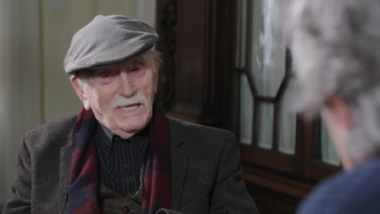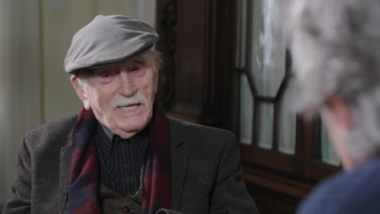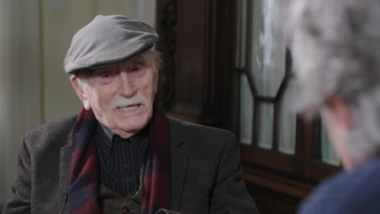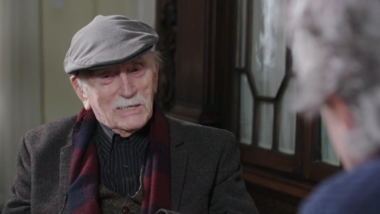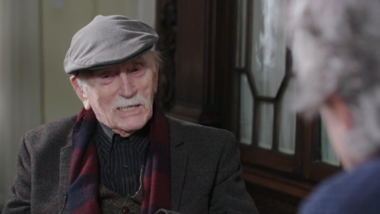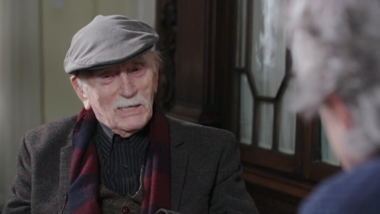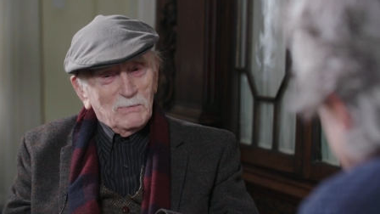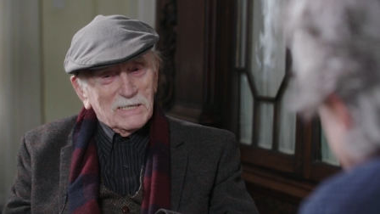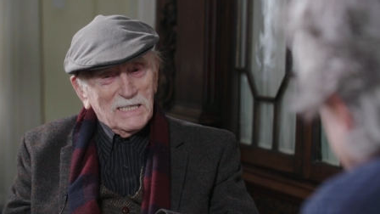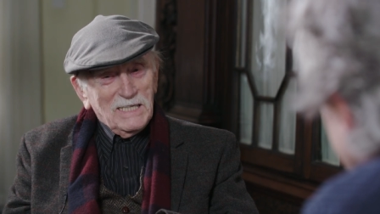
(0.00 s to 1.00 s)
the late
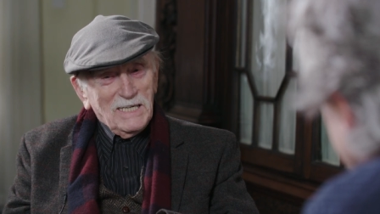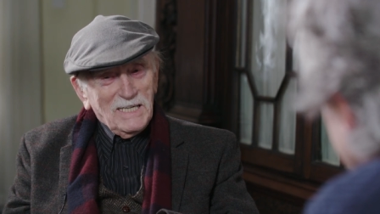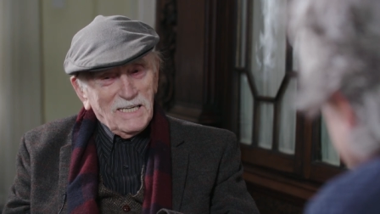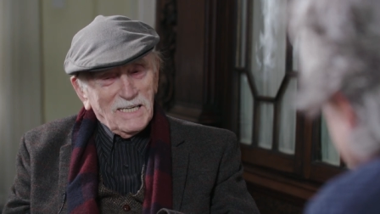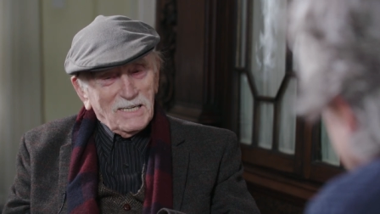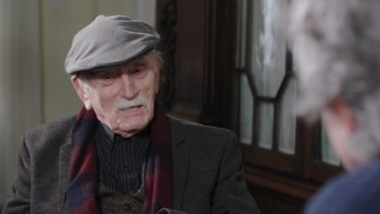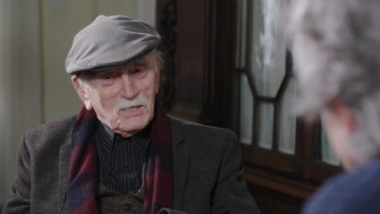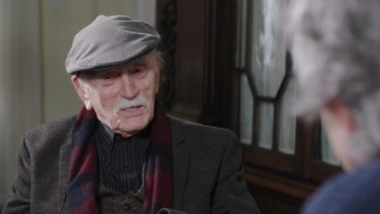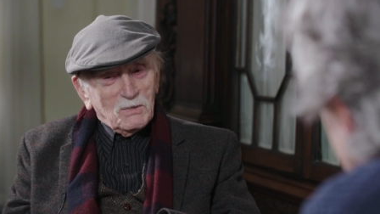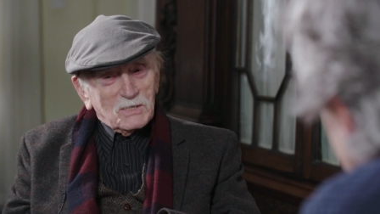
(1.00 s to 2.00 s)
Dermot,
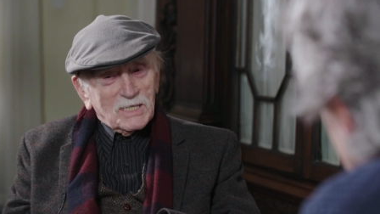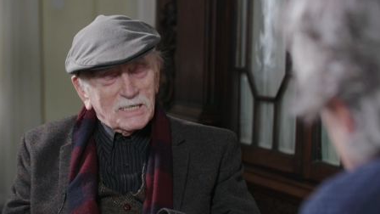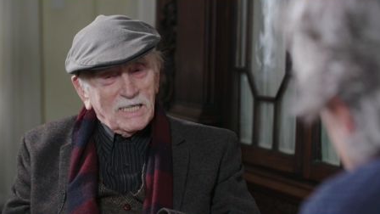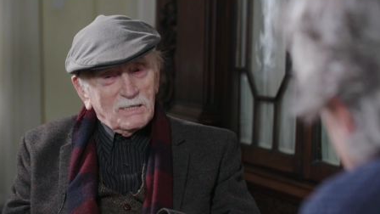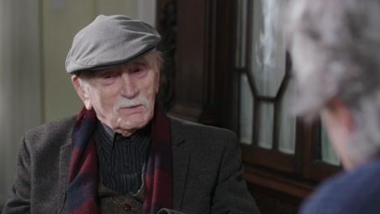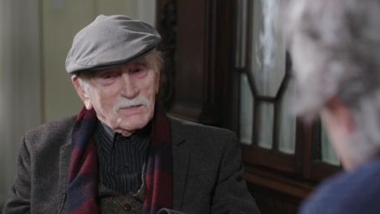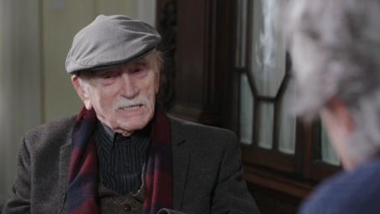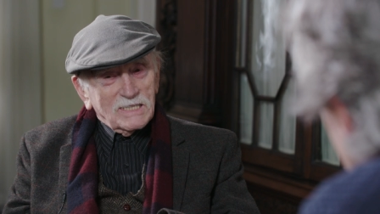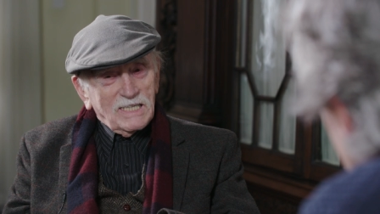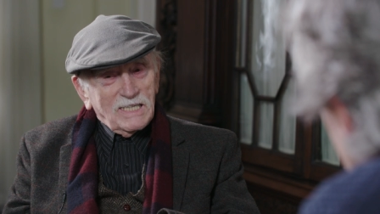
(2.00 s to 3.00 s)
used to say it
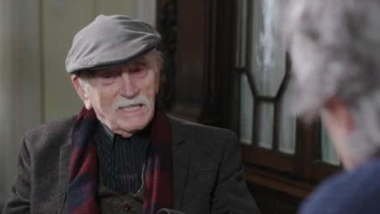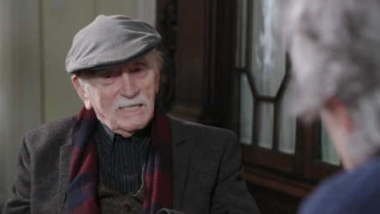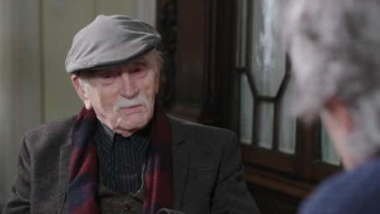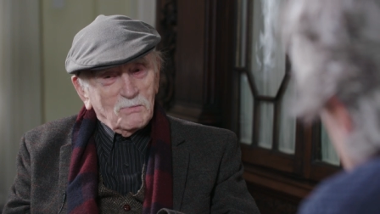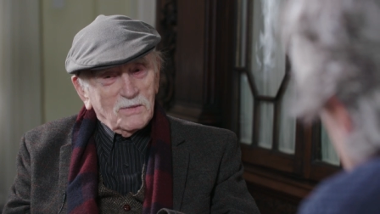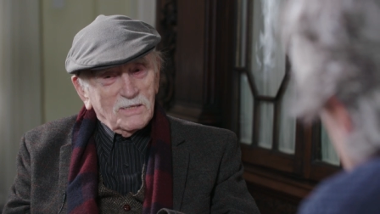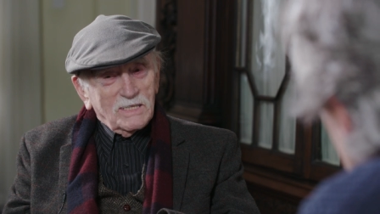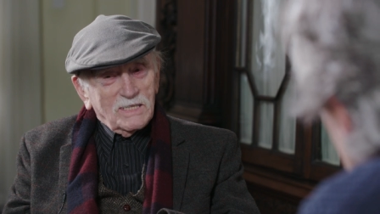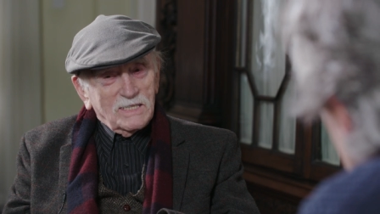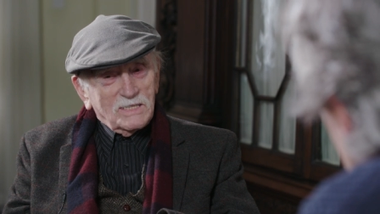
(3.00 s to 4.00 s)
was the uh,
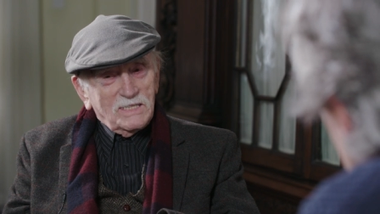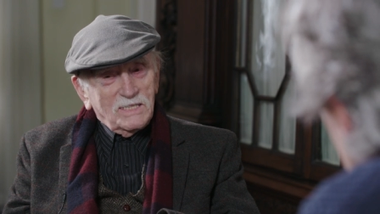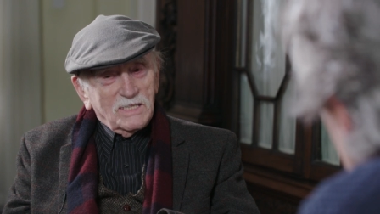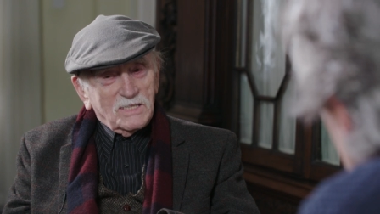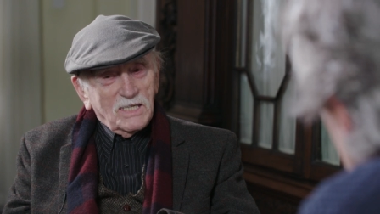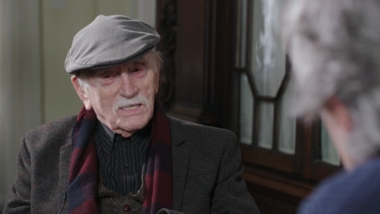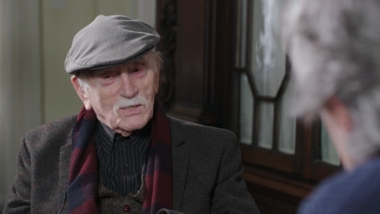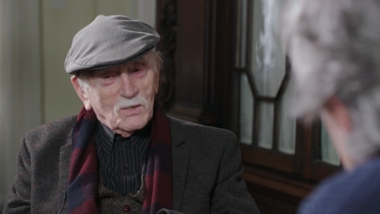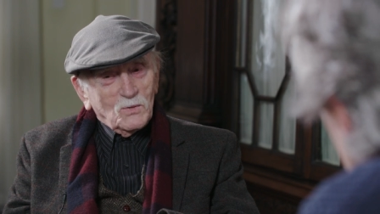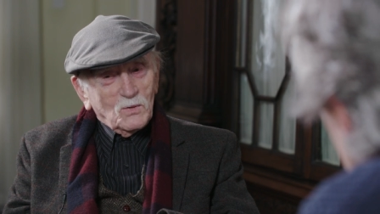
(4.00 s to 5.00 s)
the the day
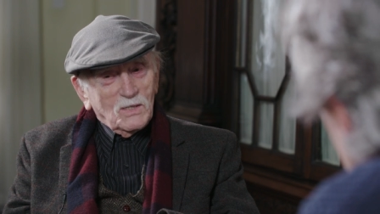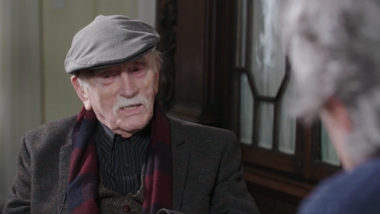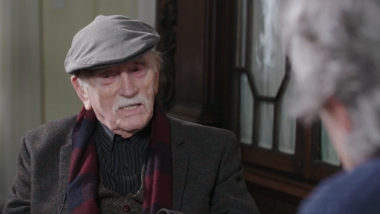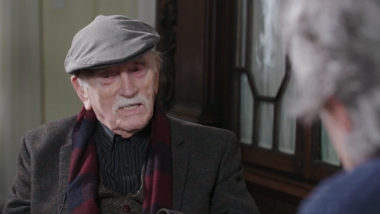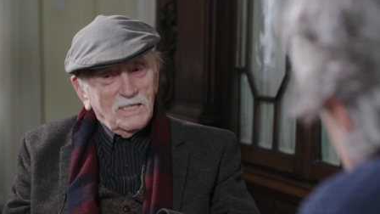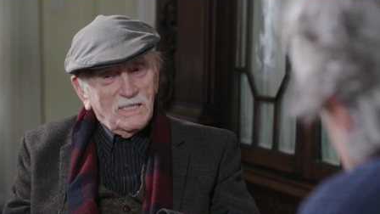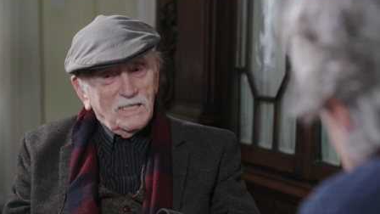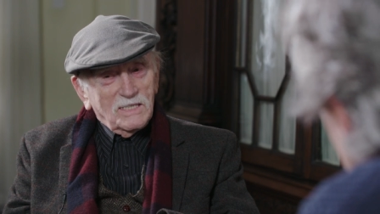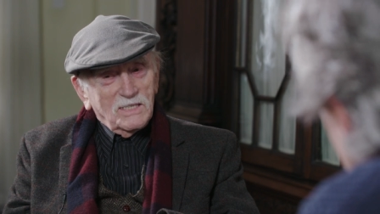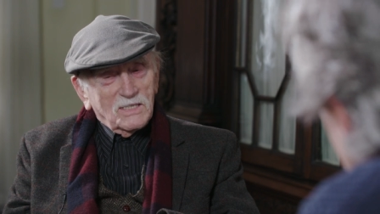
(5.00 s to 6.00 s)
school,
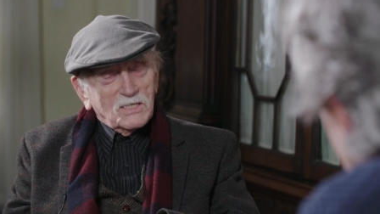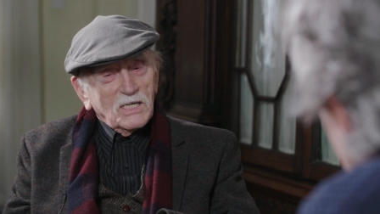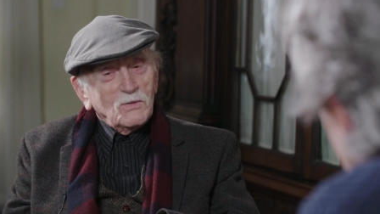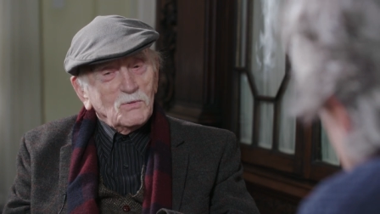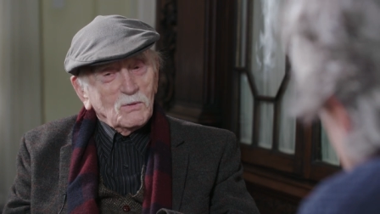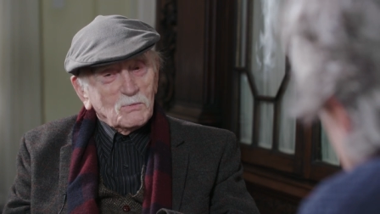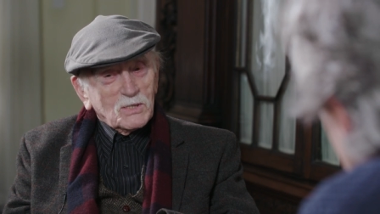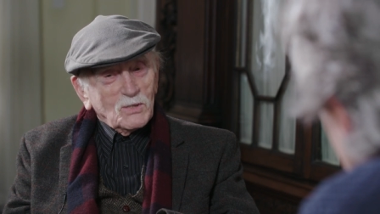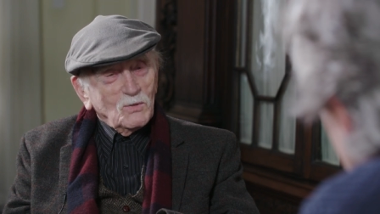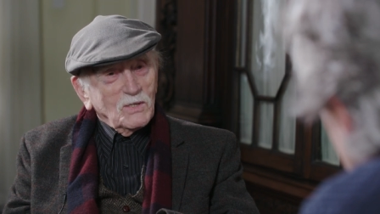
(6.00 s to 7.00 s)
the day room
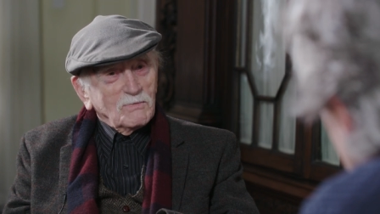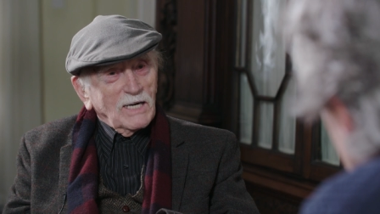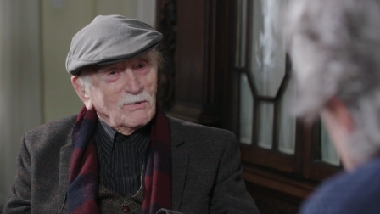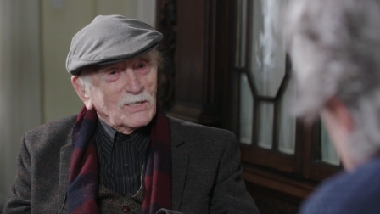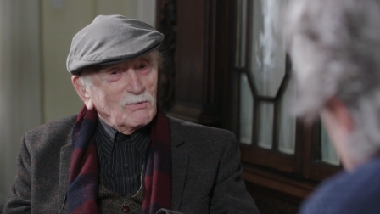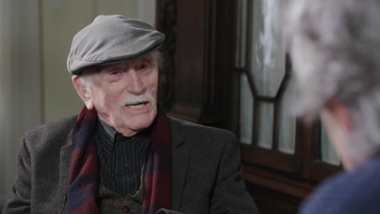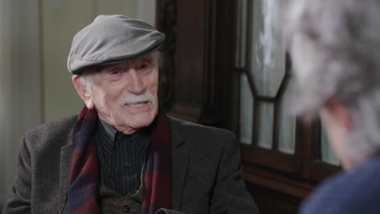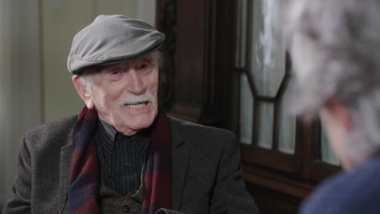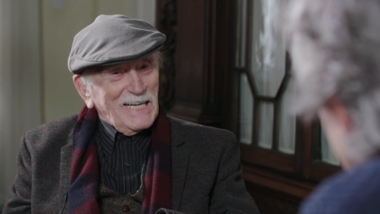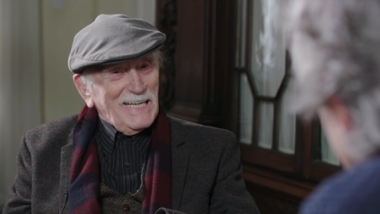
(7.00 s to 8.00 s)
school of Irish writing.